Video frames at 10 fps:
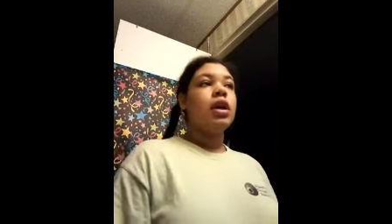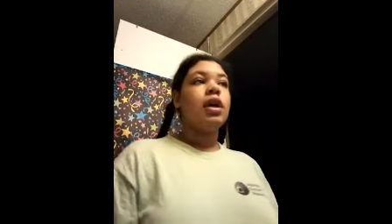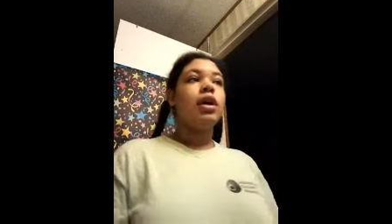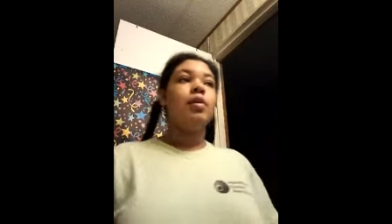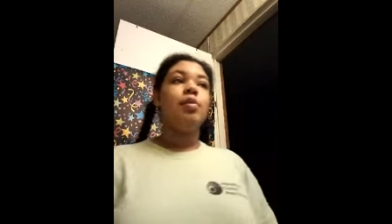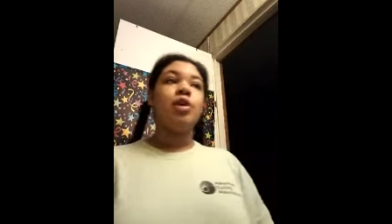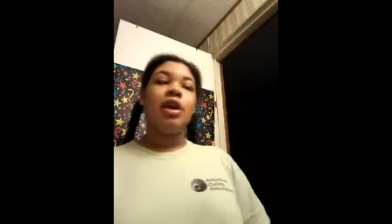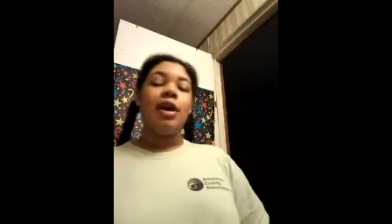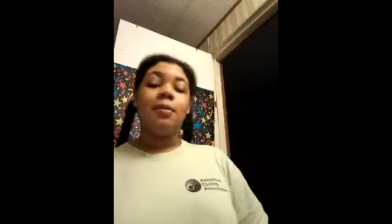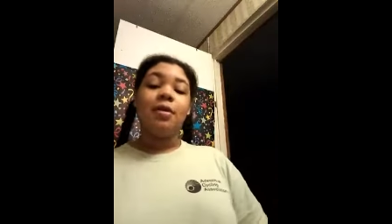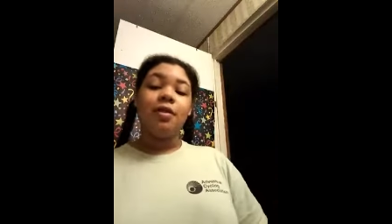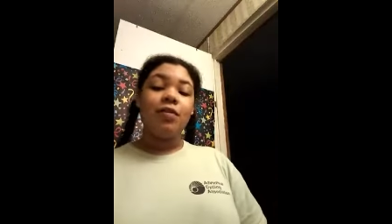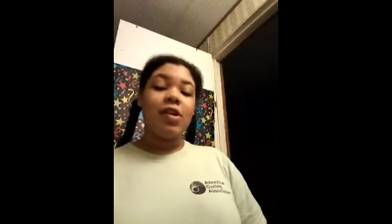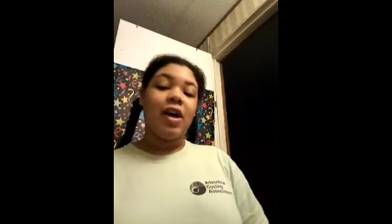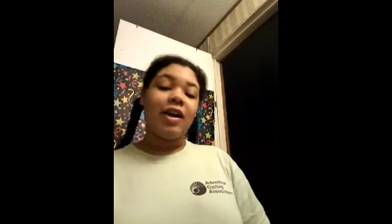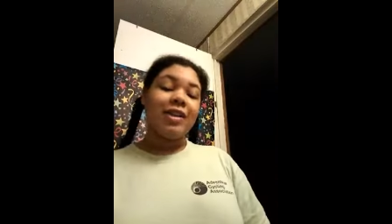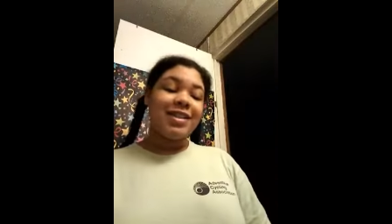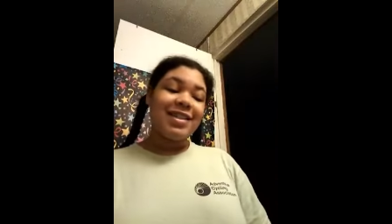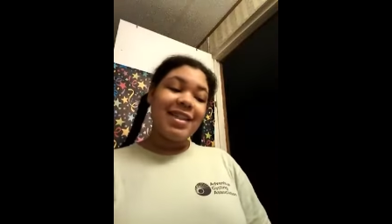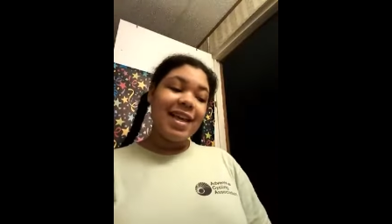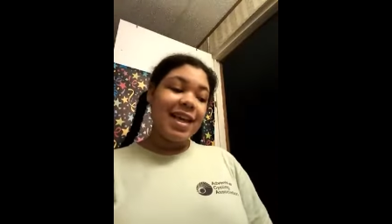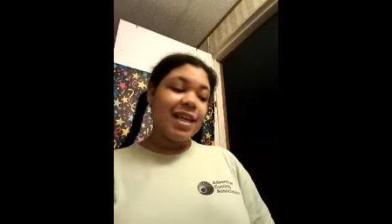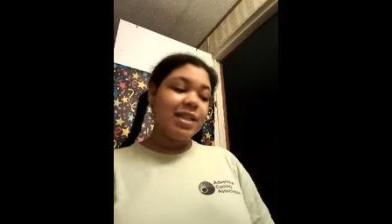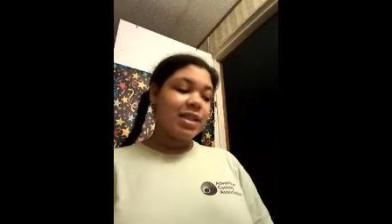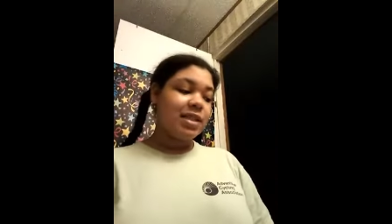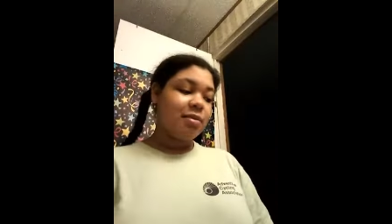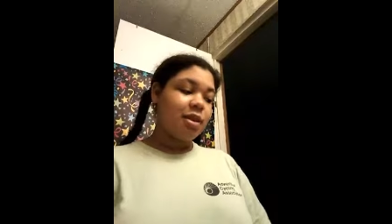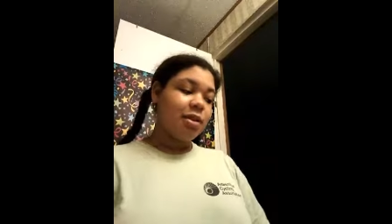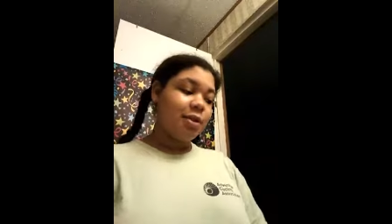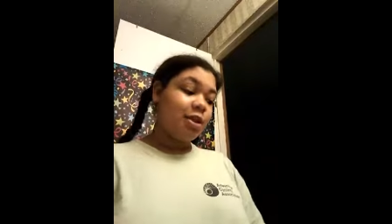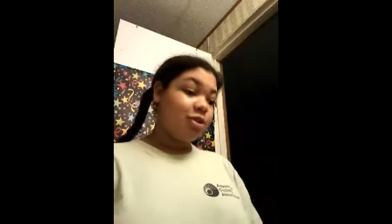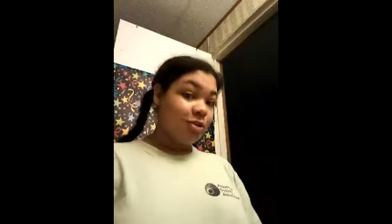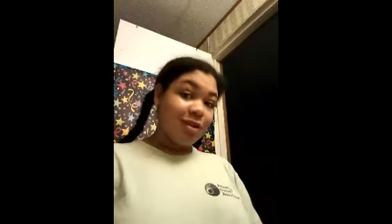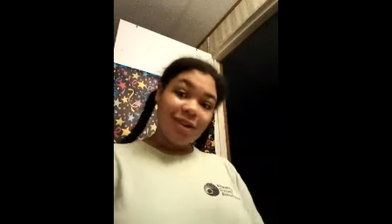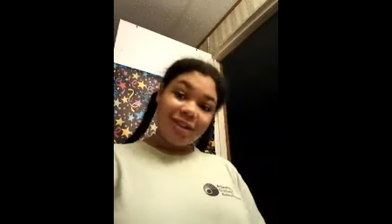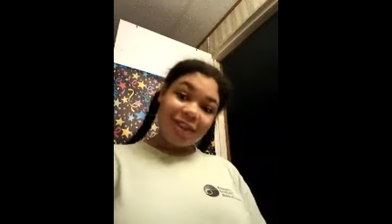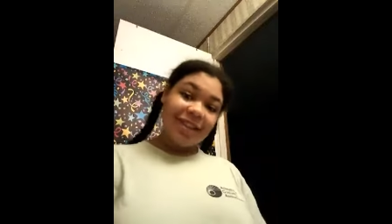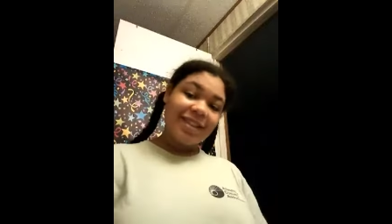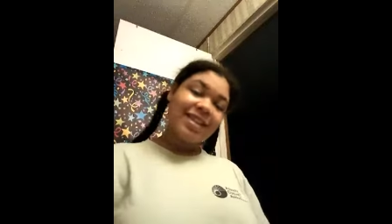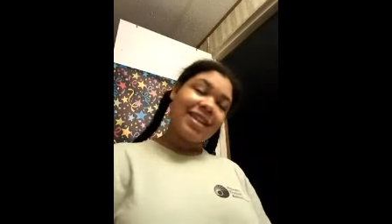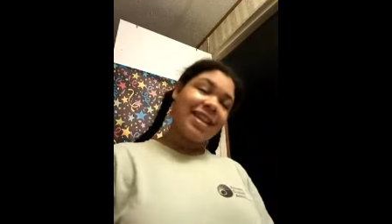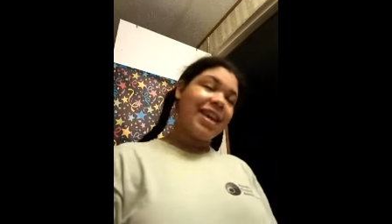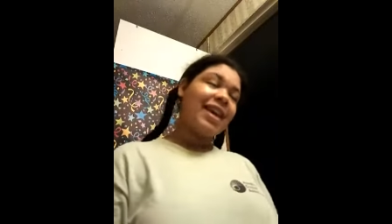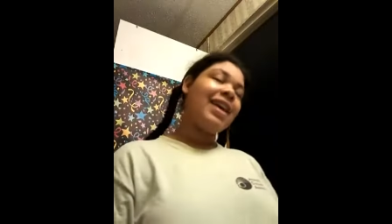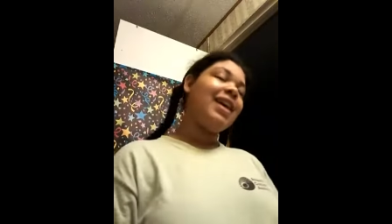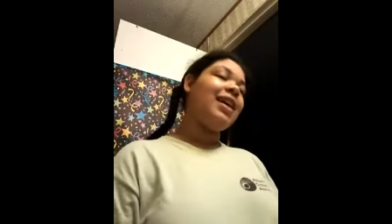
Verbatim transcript: um, yeah, I'm gonna vlog today since I'm gonna be doing things today.